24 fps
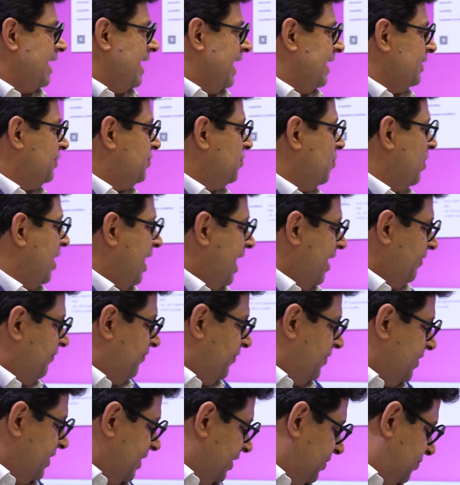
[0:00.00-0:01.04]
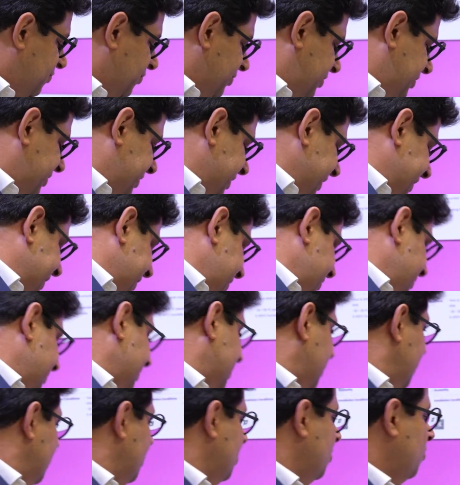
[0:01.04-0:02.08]
and you have here to see
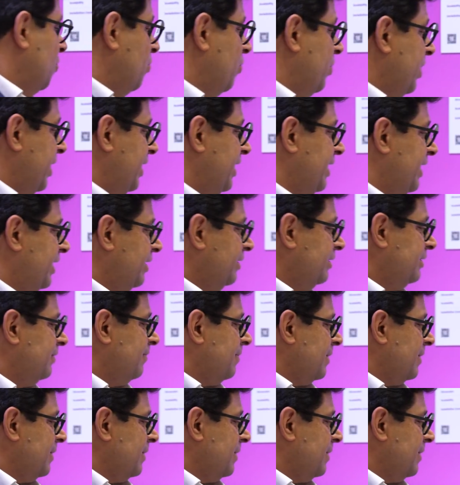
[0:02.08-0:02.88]
really